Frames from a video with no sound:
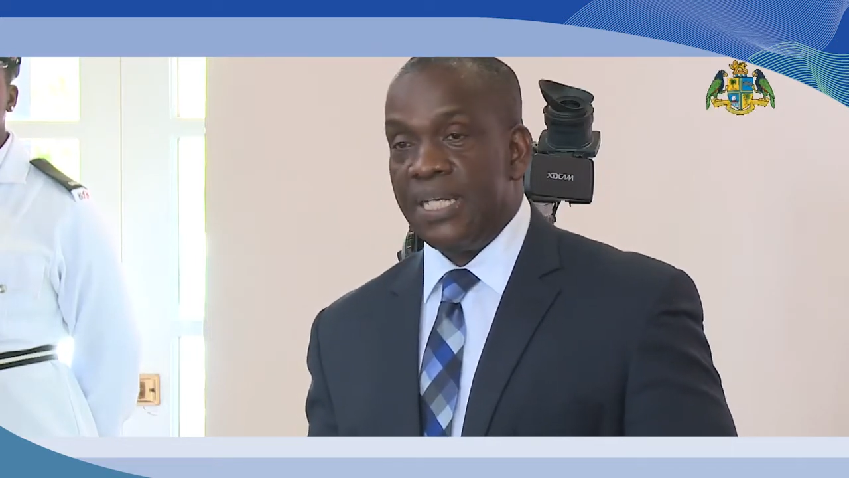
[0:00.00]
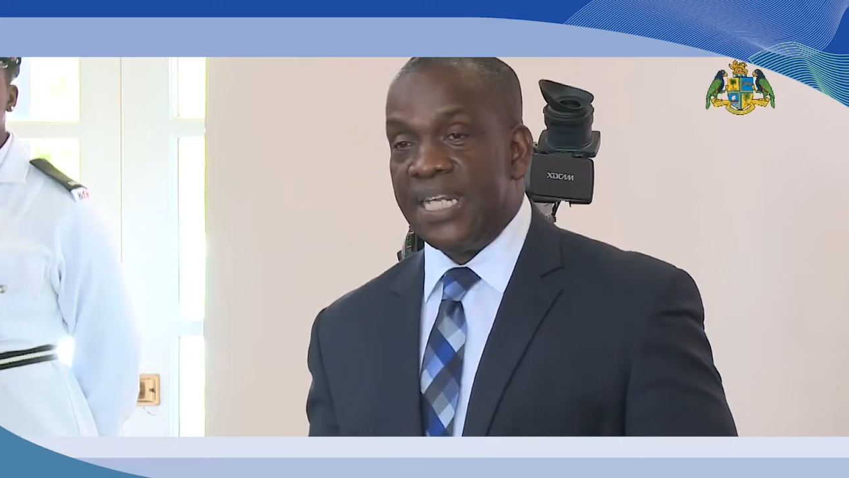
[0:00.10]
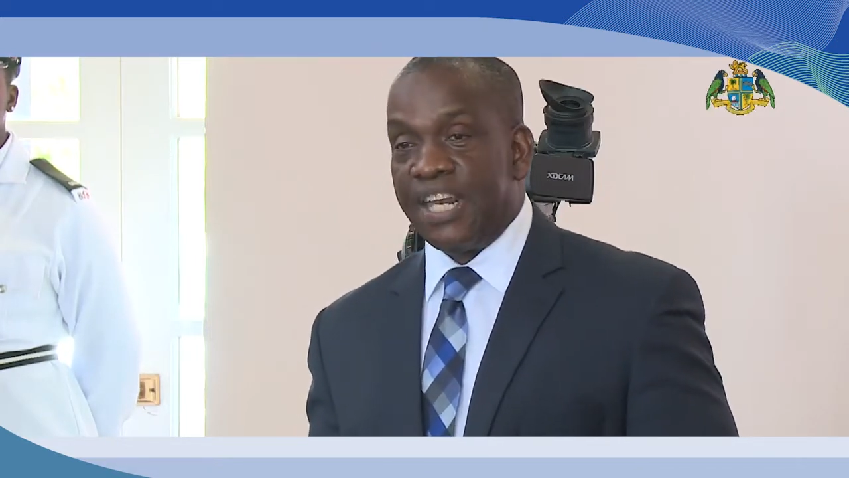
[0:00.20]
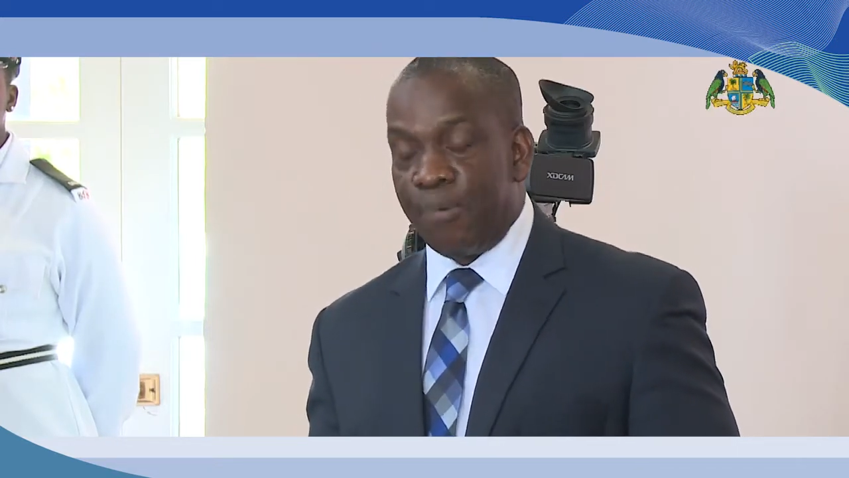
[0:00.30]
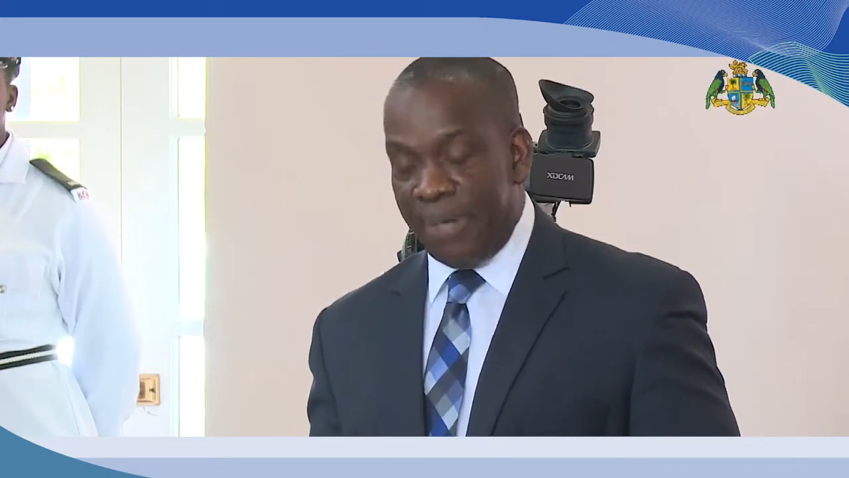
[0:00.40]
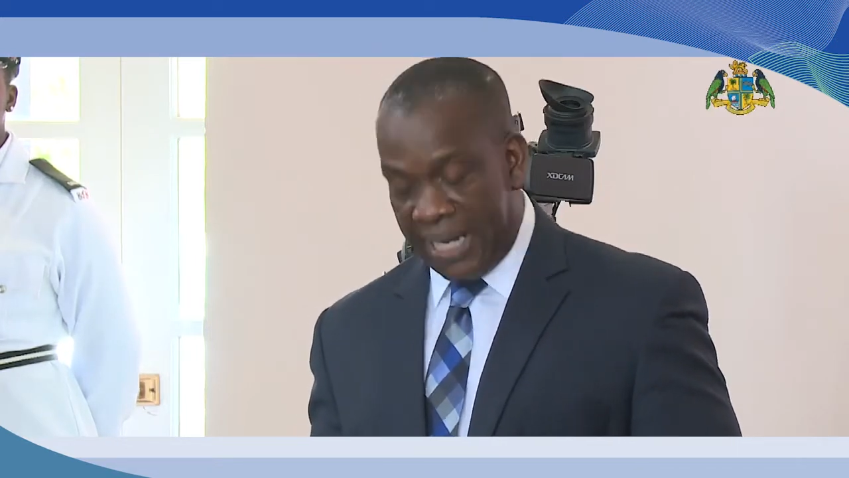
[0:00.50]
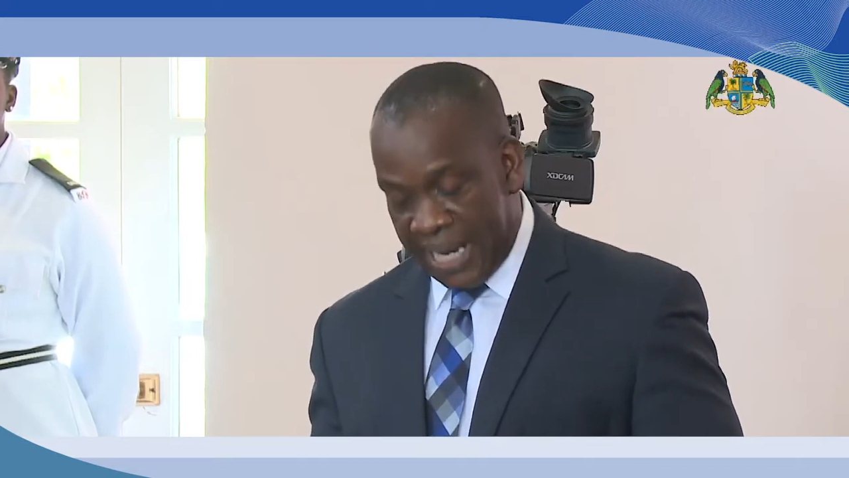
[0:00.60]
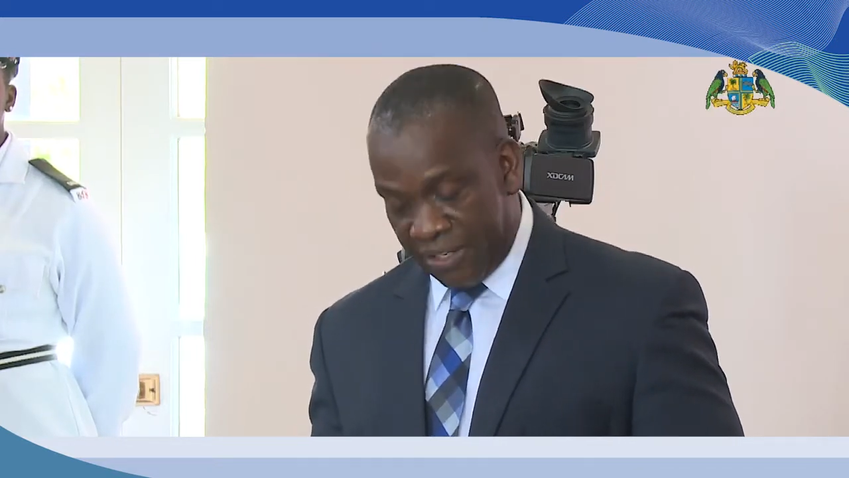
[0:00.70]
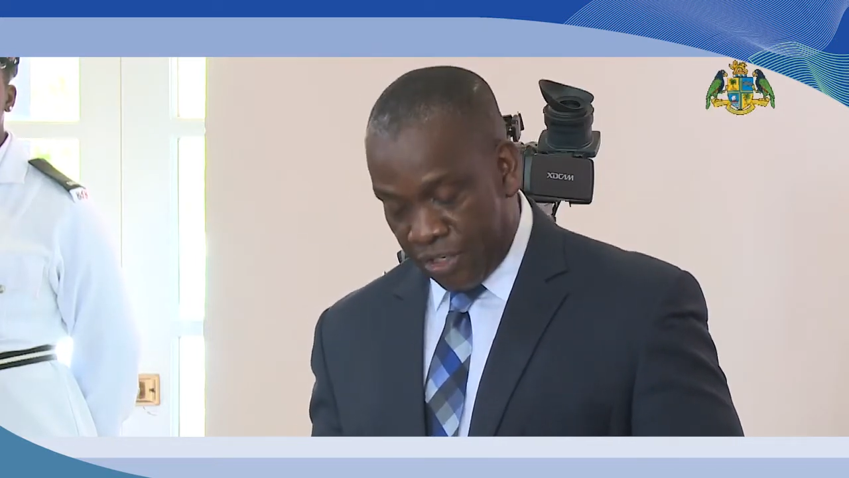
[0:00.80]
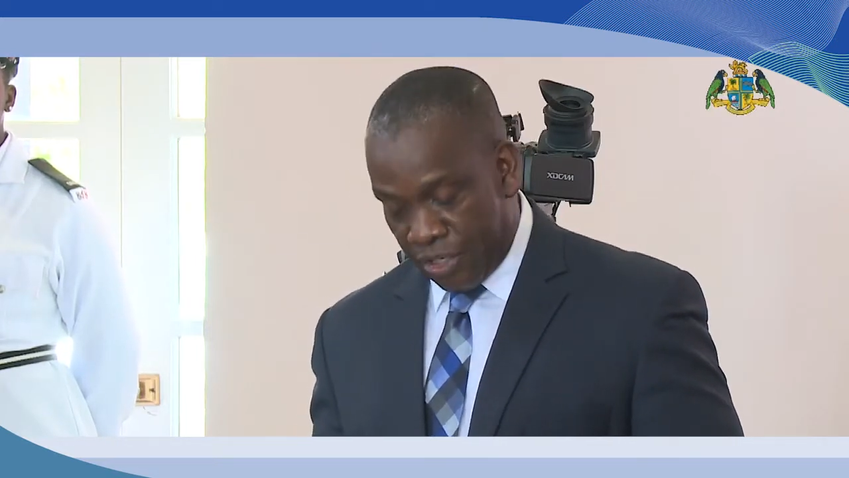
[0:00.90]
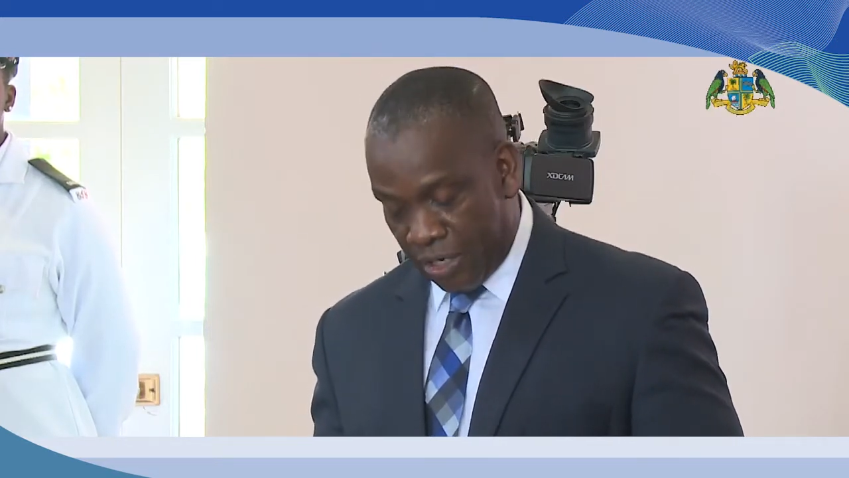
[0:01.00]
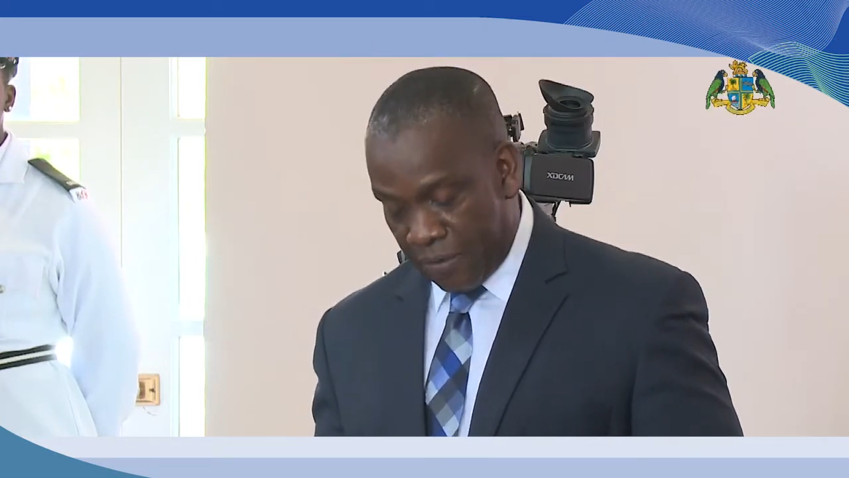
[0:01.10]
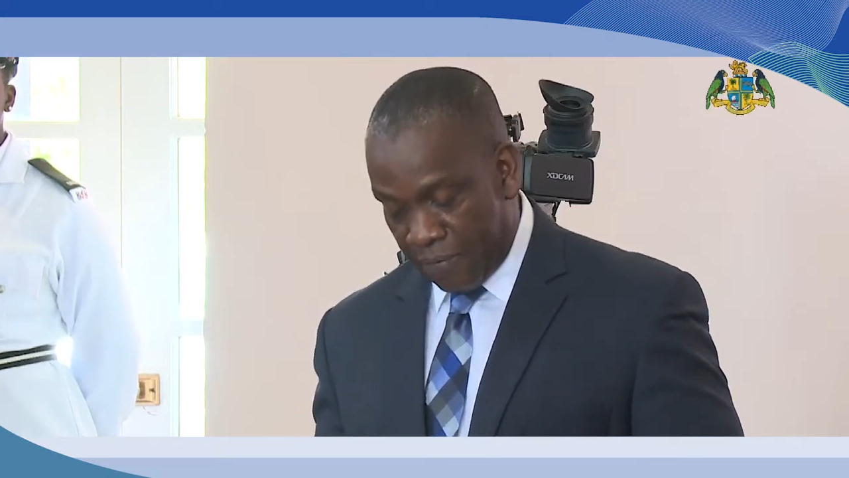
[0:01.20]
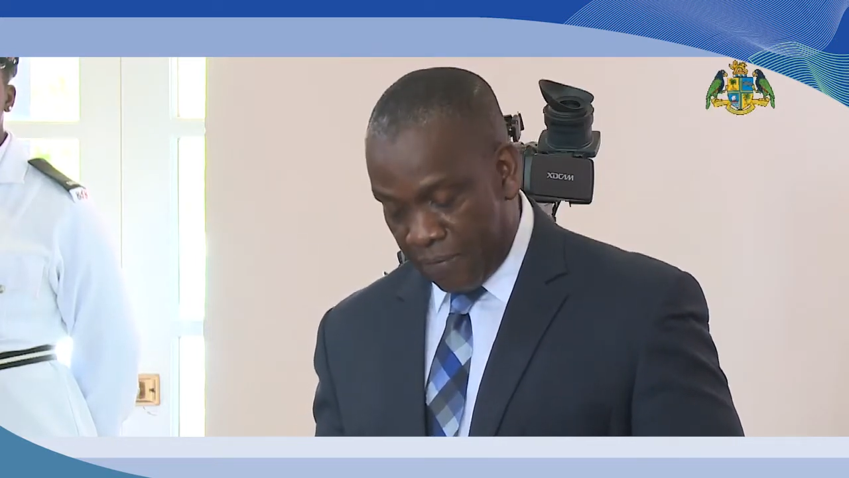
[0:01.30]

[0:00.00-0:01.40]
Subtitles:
decriminalization.